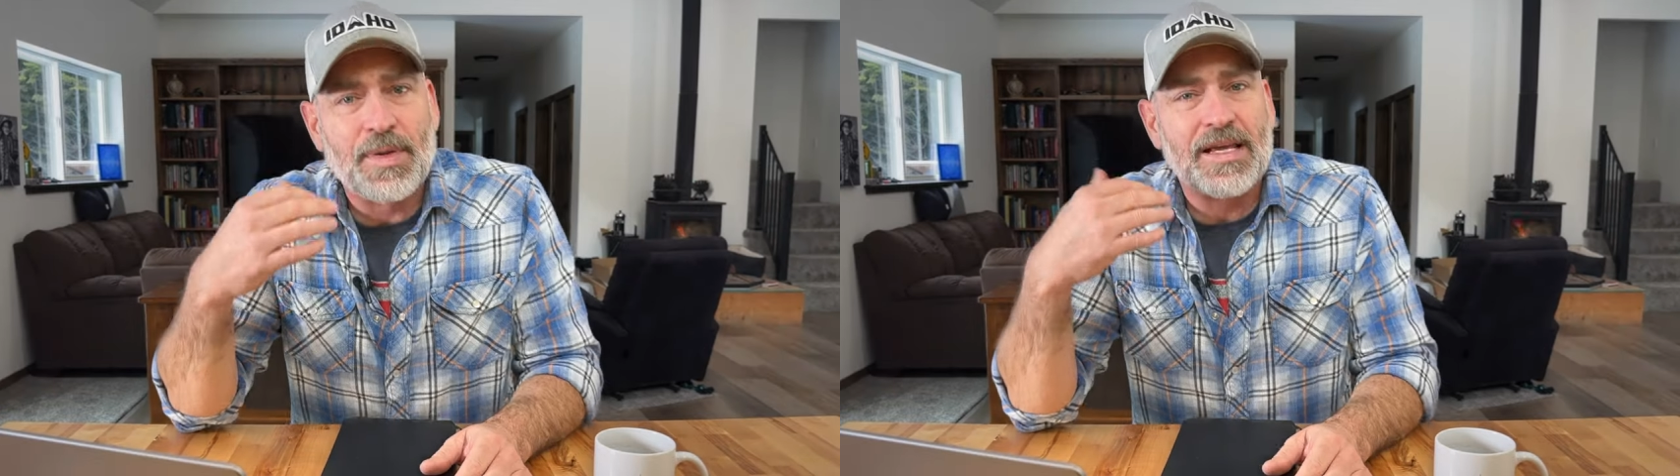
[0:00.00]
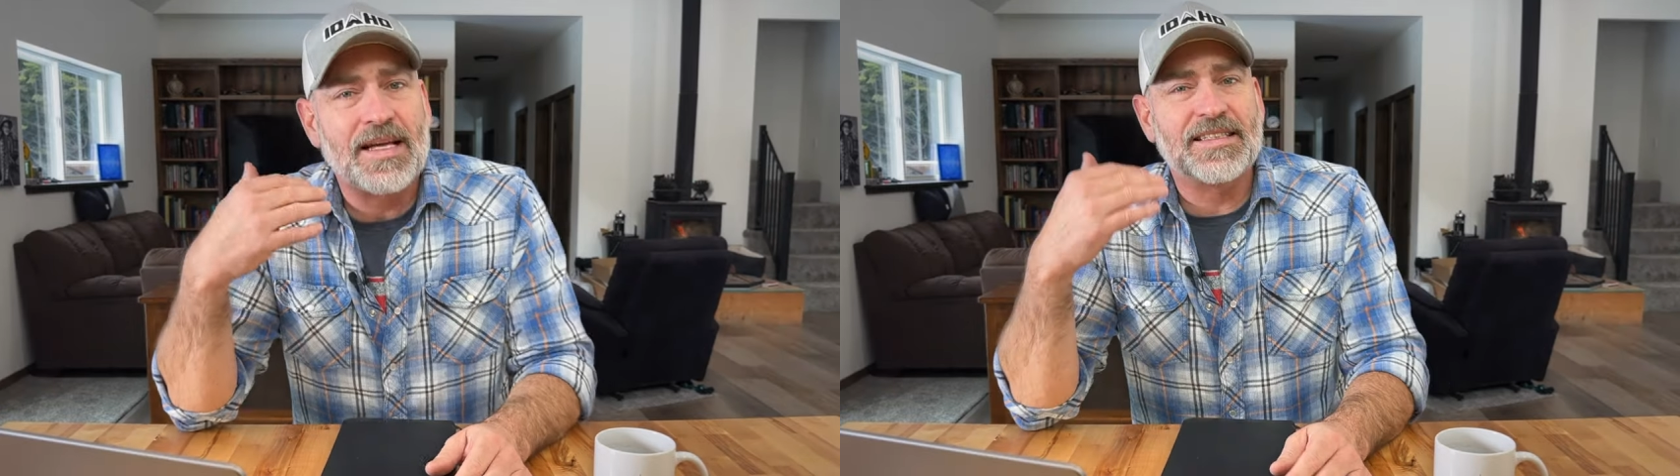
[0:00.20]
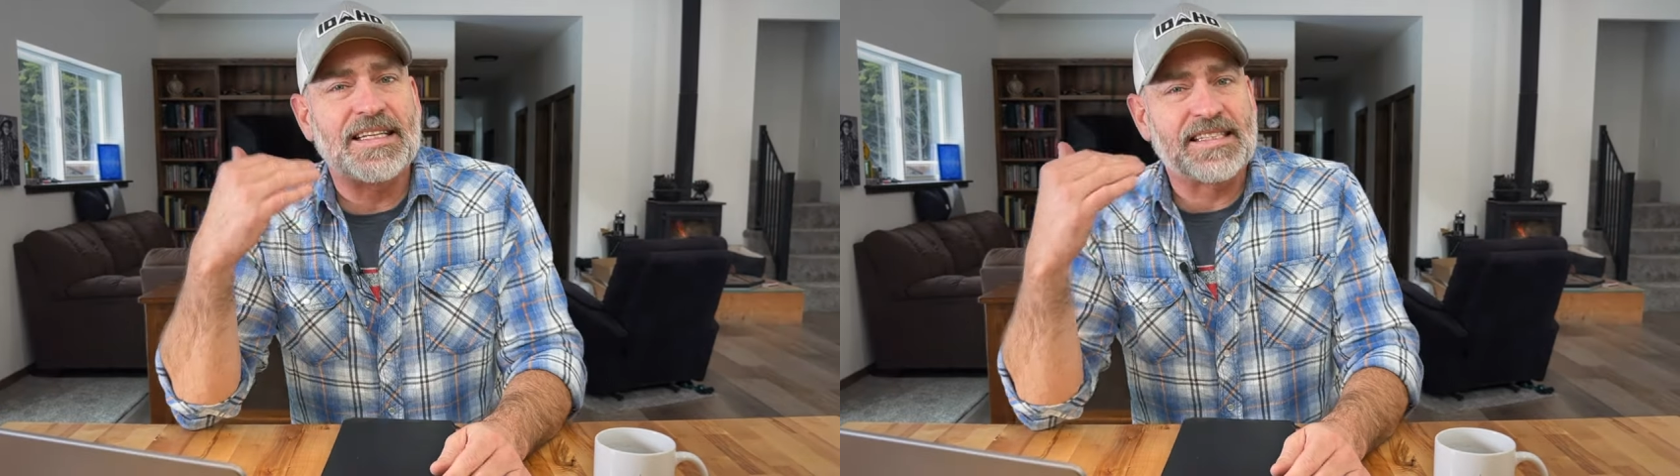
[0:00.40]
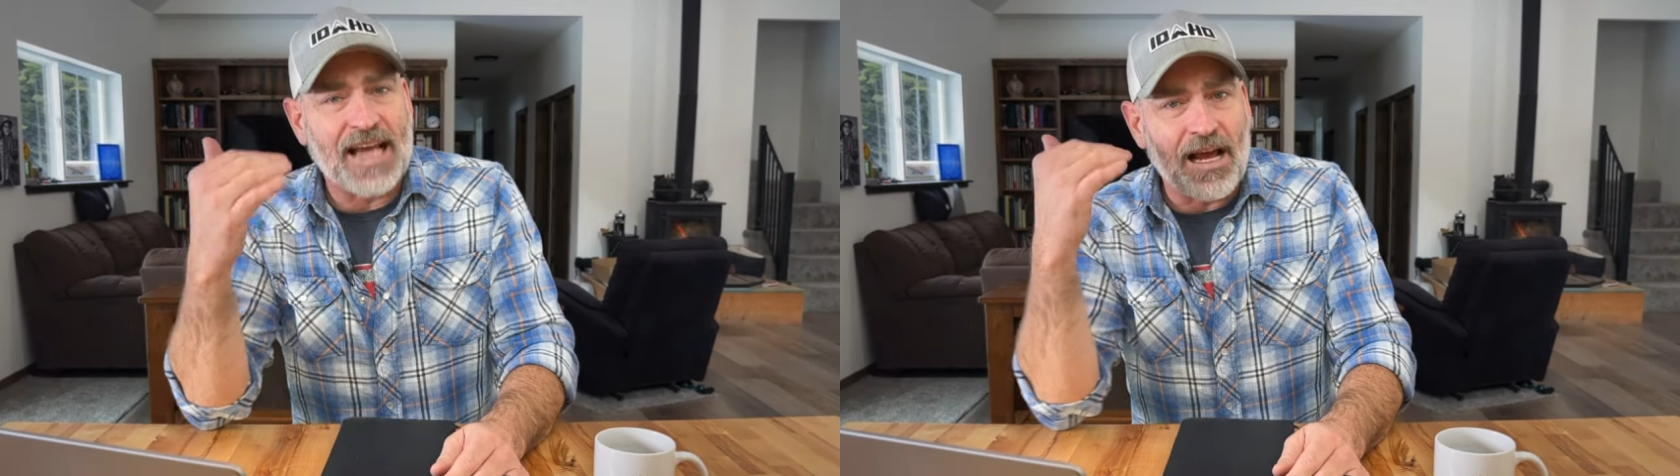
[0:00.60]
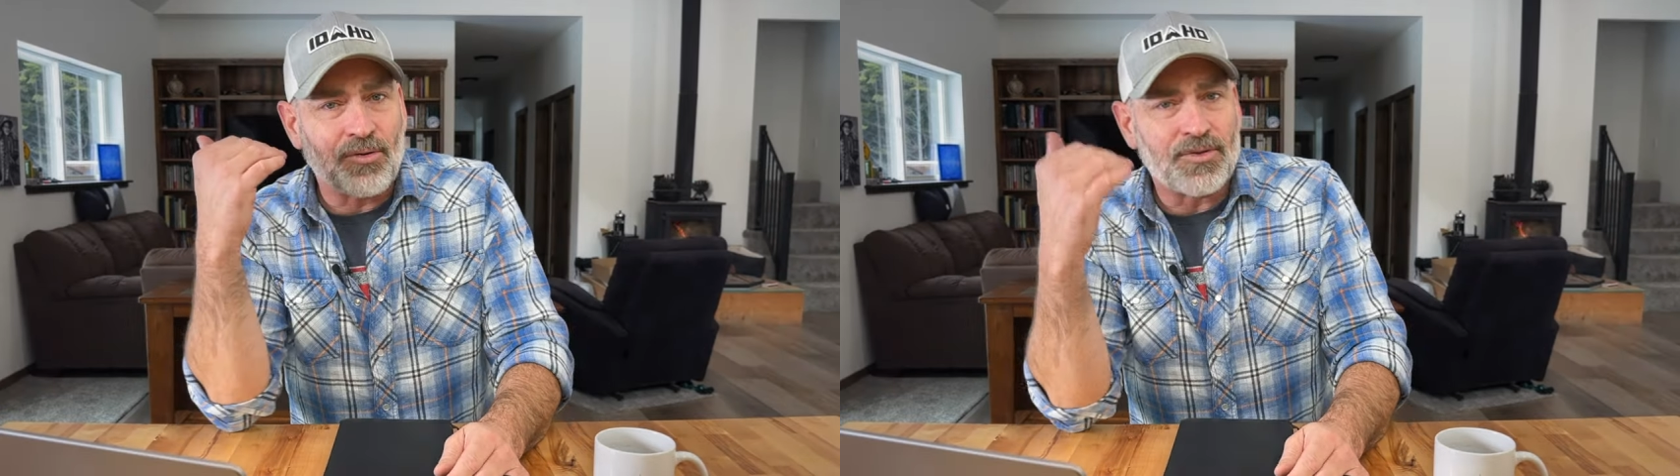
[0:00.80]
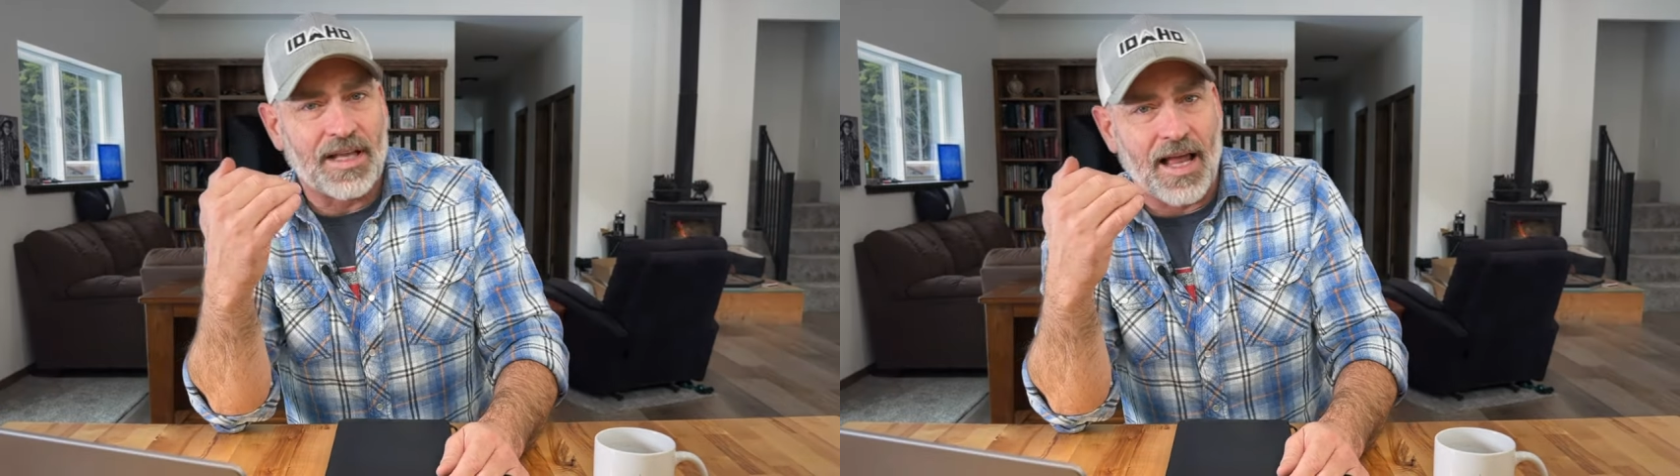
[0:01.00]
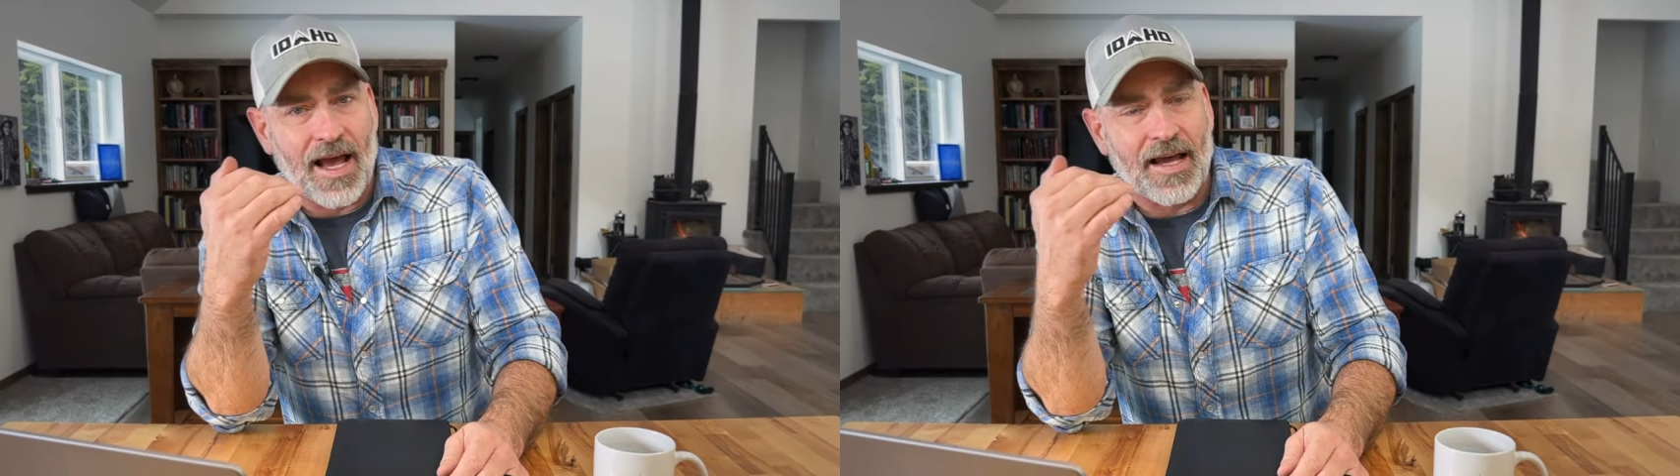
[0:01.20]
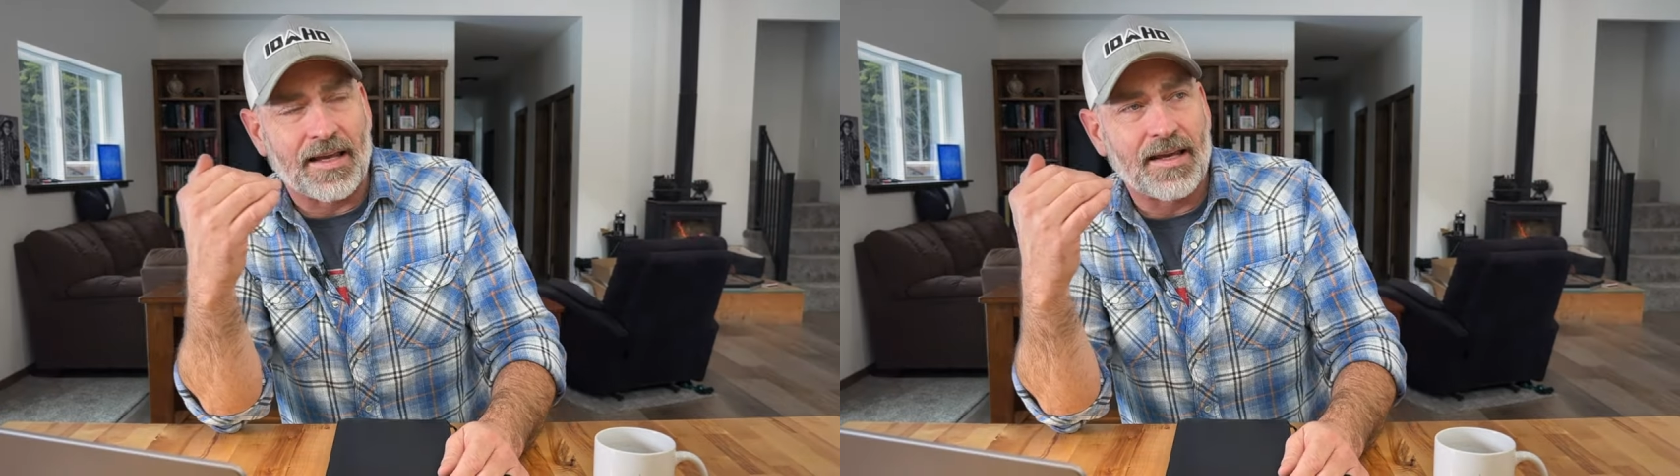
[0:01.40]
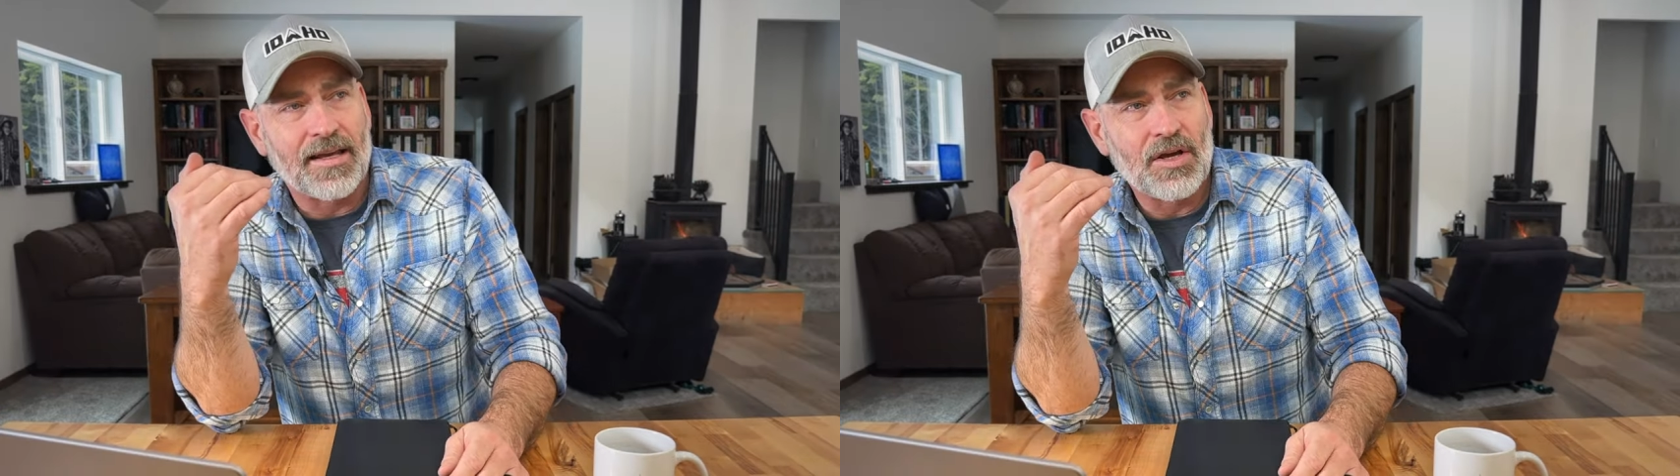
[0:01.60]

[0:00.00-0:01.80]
because it sounds like